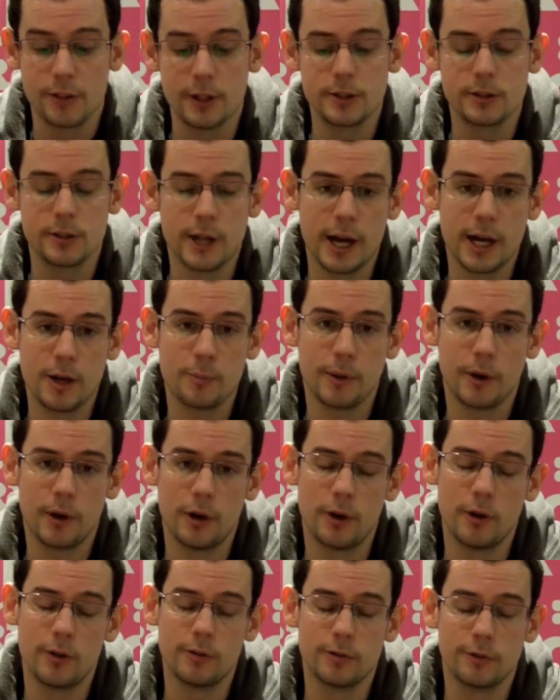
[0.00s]
This type
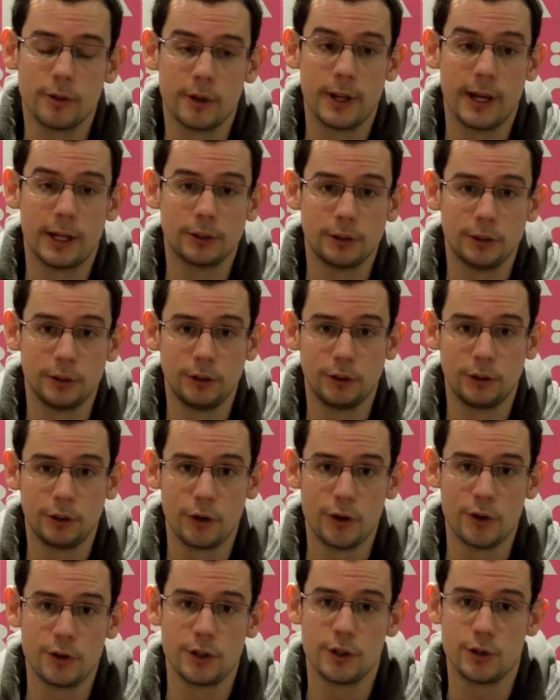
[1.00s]
of national
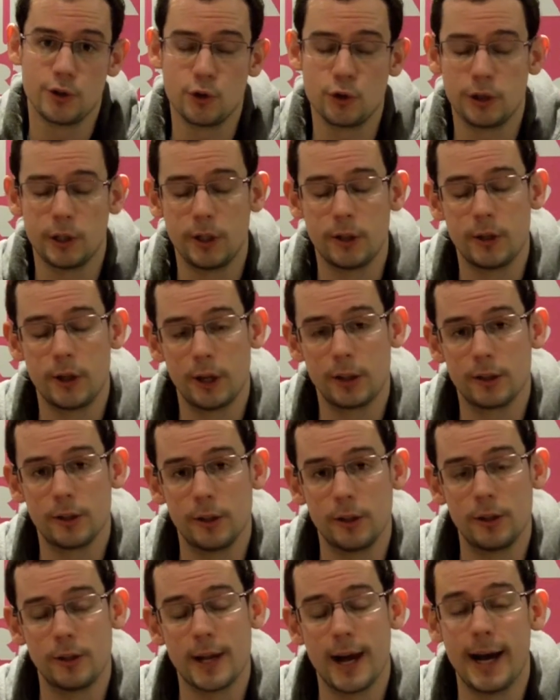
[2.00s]
insurance is usually
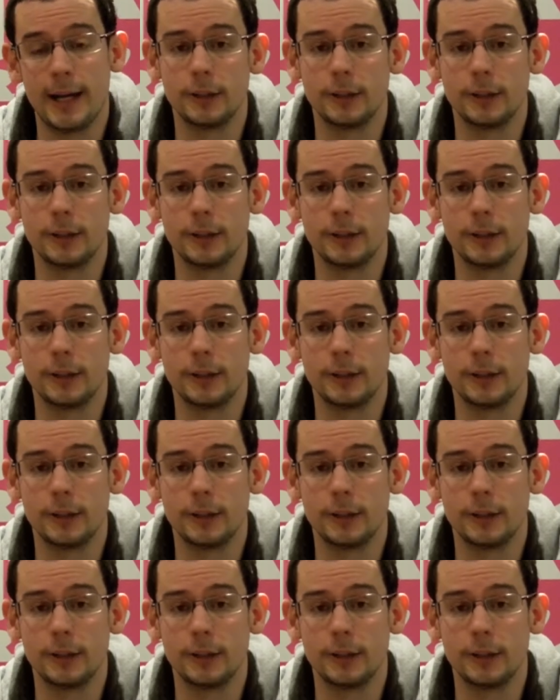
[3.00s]
deducted